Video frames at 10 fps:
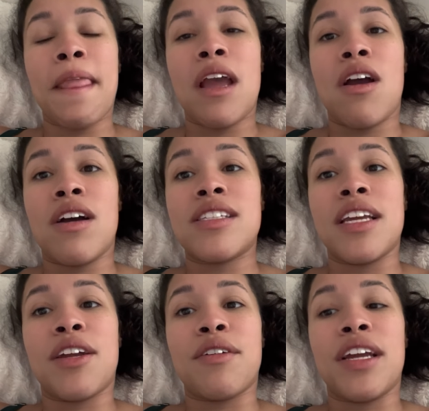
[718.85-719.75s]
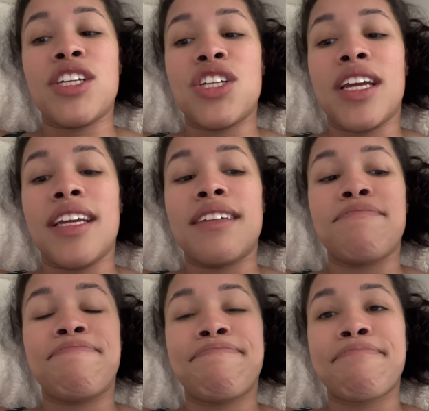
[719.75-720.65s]
content
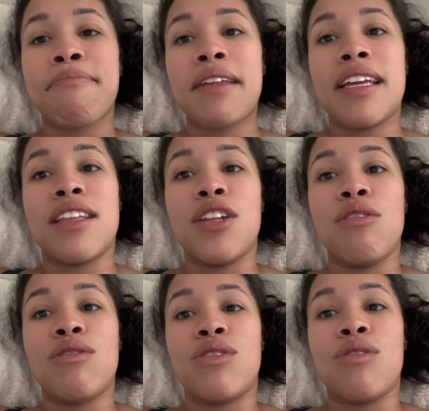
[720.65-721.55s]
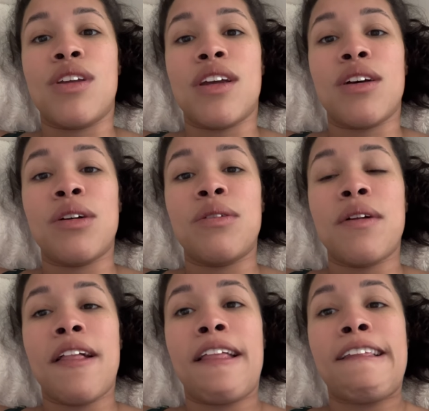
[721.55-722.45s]
creation, the new studio.
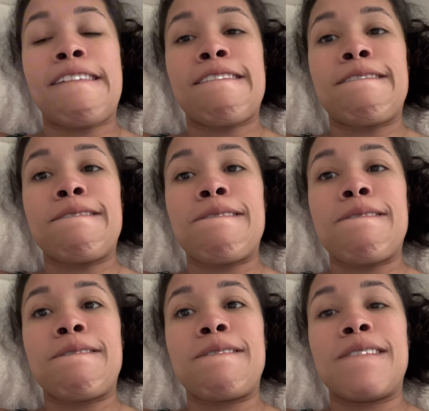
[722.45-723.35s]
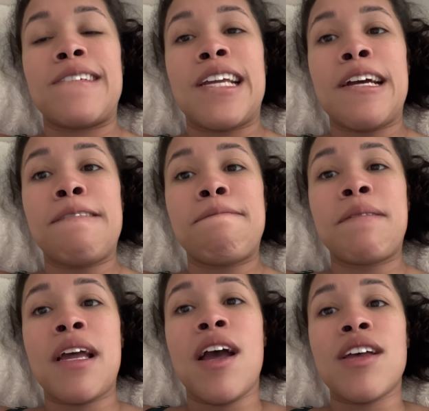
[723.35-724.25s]
Yeah,
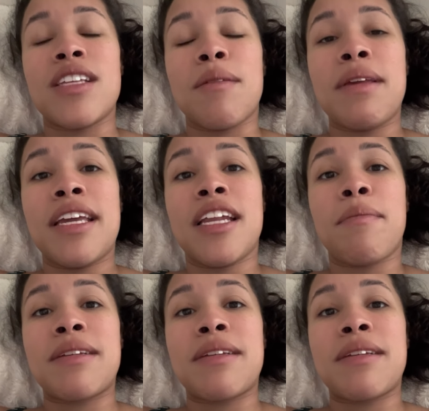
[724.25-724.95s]
so let me get up and